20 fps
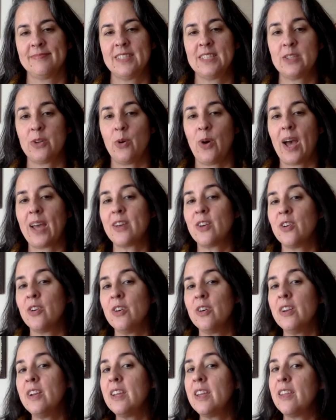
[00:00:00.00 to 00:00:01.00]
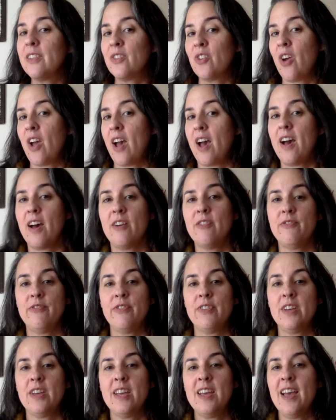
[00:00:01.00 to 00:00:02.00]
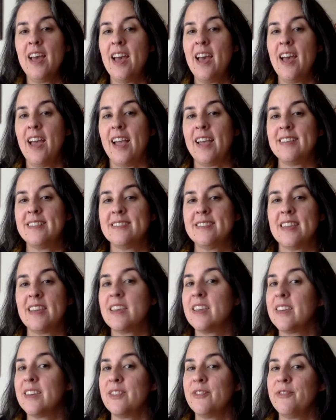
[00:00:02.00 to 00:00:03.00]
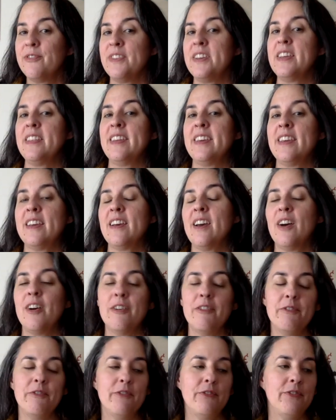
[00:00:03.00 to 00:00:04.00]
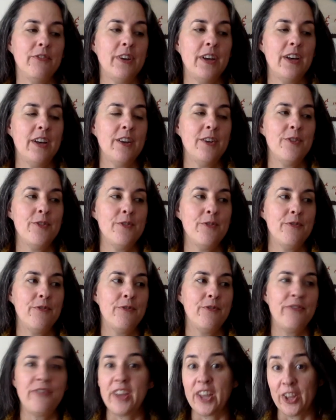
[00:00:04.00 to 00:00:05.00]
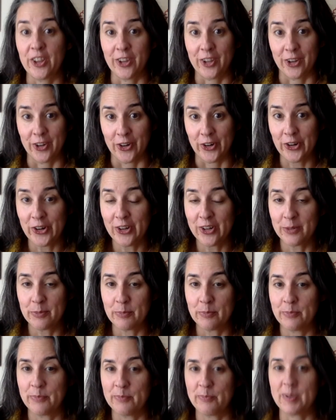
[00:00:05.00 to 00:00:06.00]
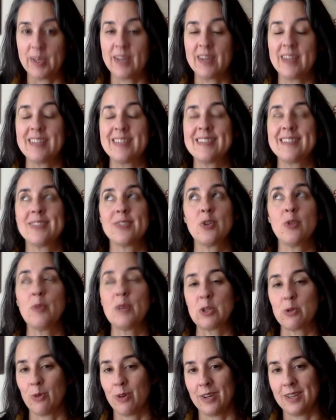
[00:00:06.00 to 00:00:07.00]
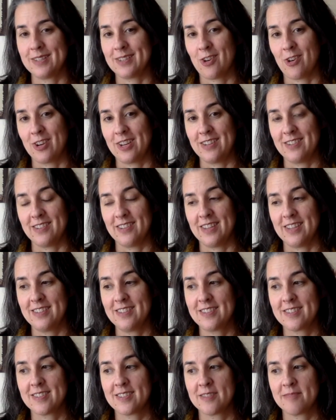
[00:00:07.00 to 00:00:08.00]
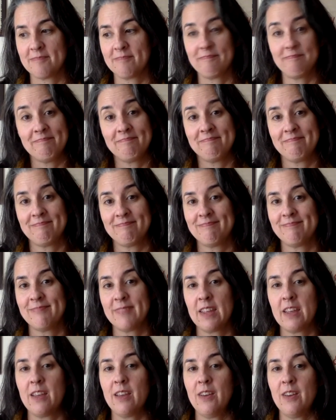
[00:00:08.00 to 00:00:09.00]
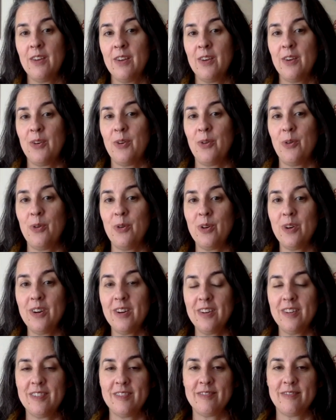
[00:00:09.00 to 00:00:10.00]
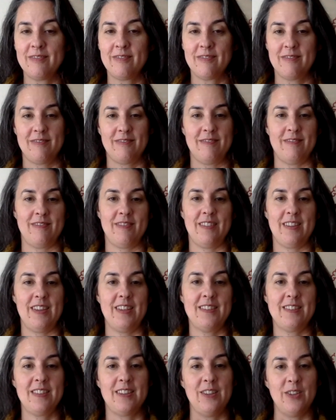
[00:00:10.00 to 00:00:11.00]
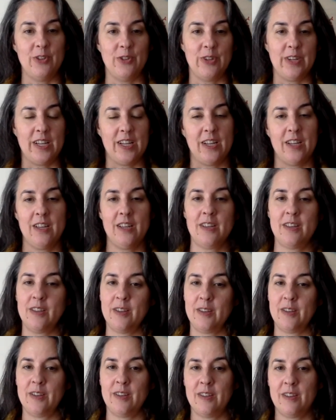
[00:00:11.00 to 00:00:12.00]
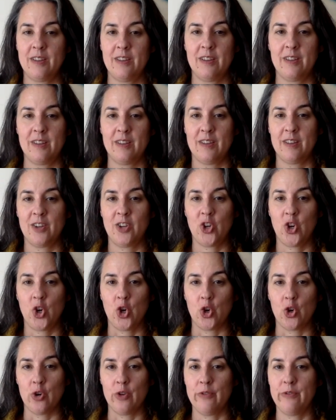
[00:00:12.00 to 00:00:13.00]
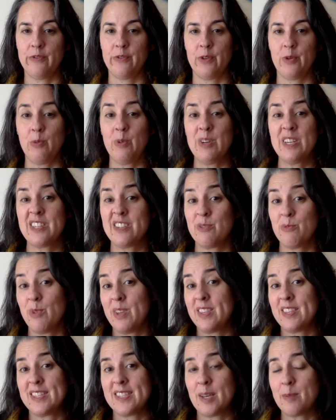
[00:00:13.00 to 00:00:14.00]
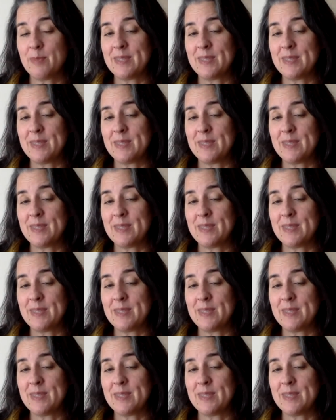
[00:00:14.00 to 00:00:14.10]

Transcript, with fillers: So I could either have a sinking feeling of failure because so much work has gone into this, or it's a learning curve with, with some